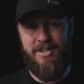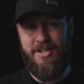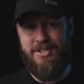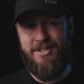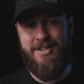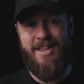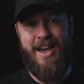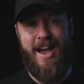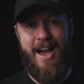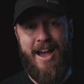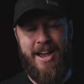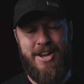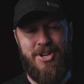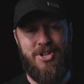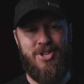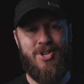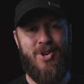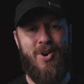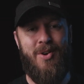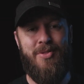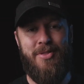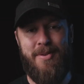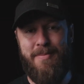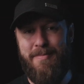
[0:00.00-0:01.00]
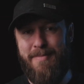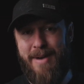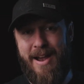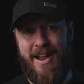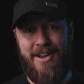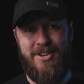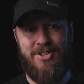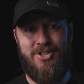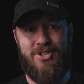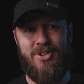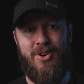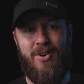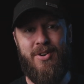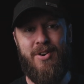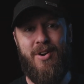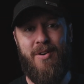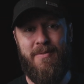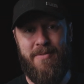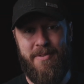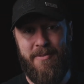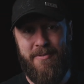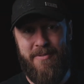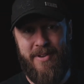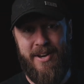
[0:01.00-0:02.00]
is the A shot, the main shot
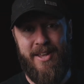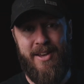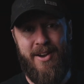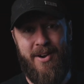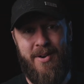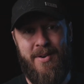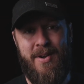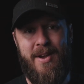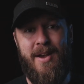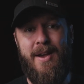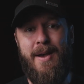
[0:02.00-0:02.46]
of the video.